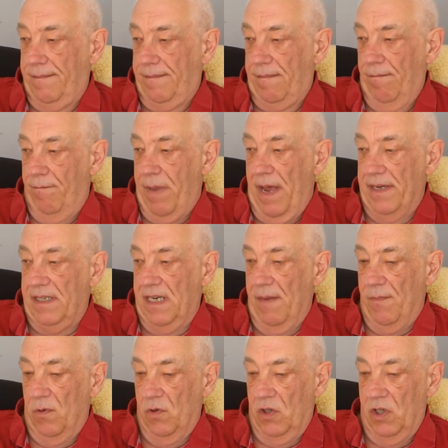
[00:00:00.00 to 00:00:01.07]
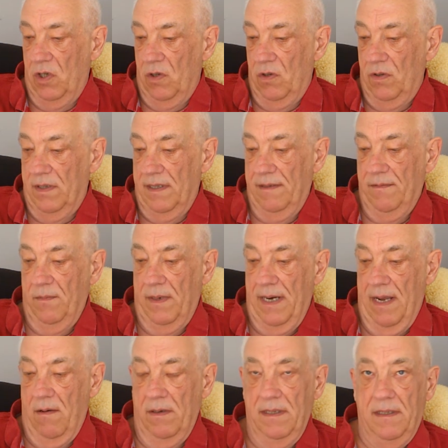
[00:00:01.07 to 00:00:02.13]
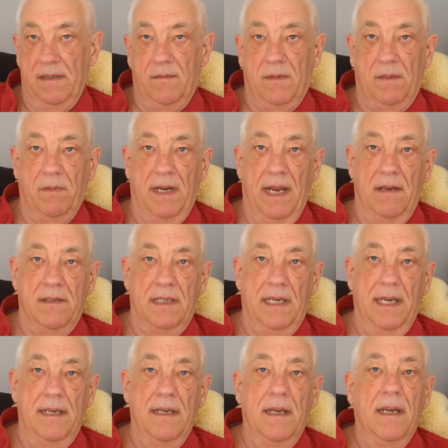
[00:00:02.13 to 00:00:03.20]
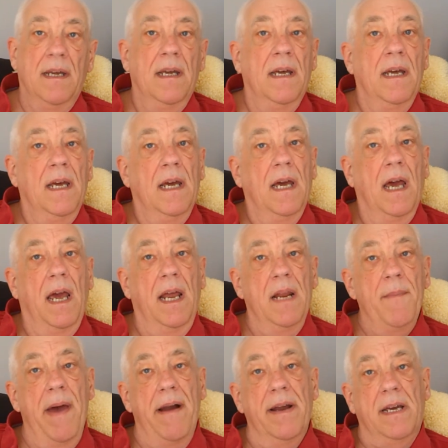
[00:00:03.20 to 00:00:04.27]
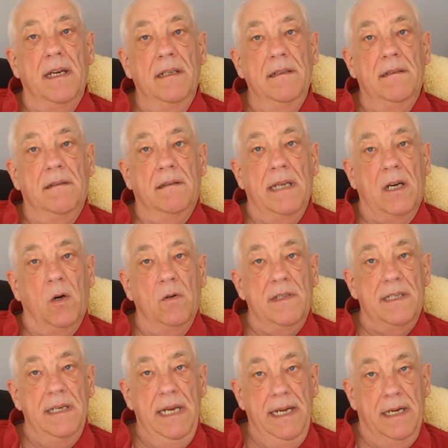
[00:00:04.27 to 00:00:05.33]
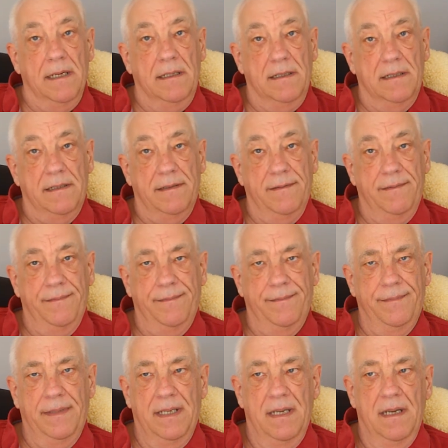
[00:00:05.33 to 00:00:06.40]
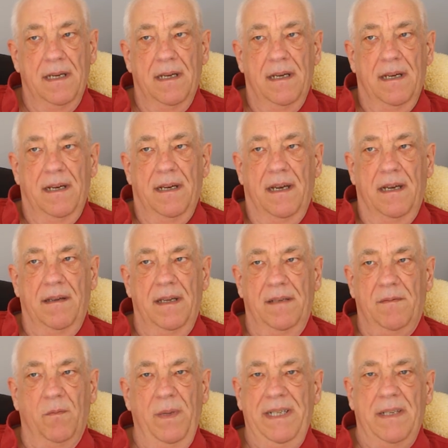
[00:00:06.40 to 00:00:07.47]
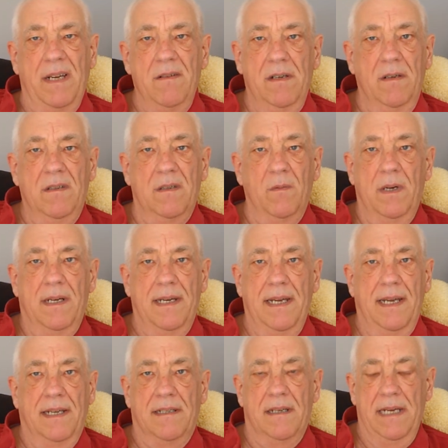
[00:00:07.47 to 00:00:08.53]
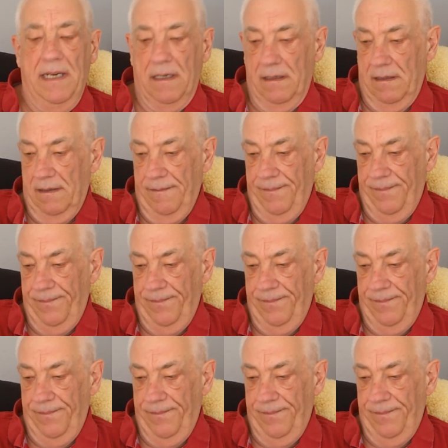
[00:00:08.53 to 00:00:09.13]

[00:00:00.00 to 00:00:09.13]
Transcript: Basketball shoes when I was a kid. In American, they're called sneakers. We don't use the word here, sneakers.